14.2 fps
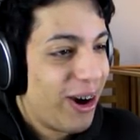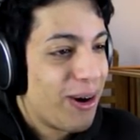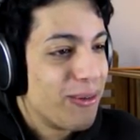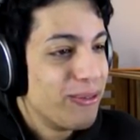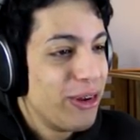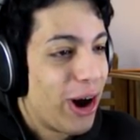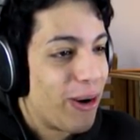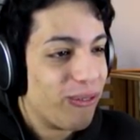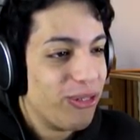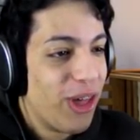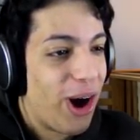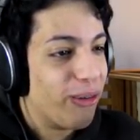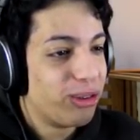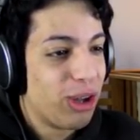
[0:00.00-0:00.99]
Oh no.
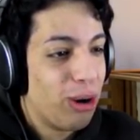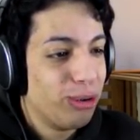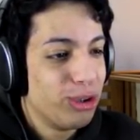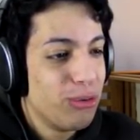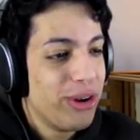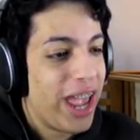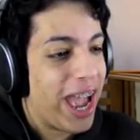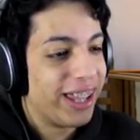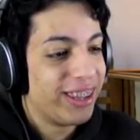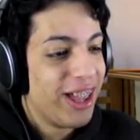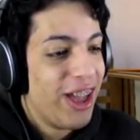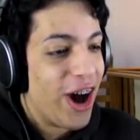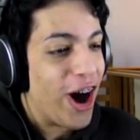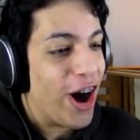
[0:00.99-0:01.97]
No, don't do
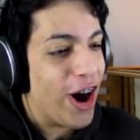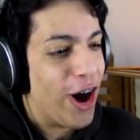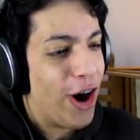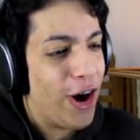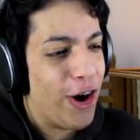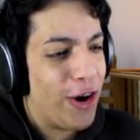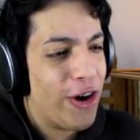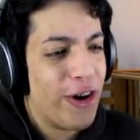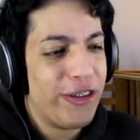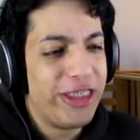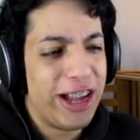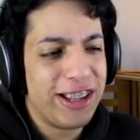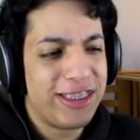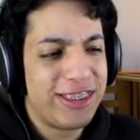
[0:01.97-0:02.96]
that. Oh,
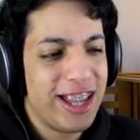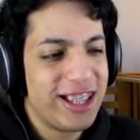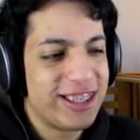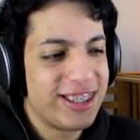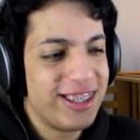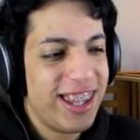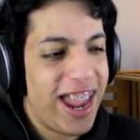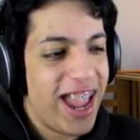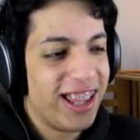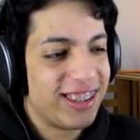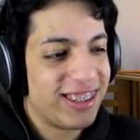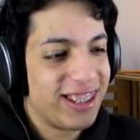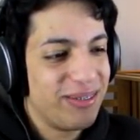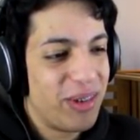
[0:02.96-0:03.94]
that's just
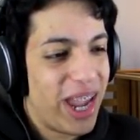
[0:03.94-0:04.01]
nasty,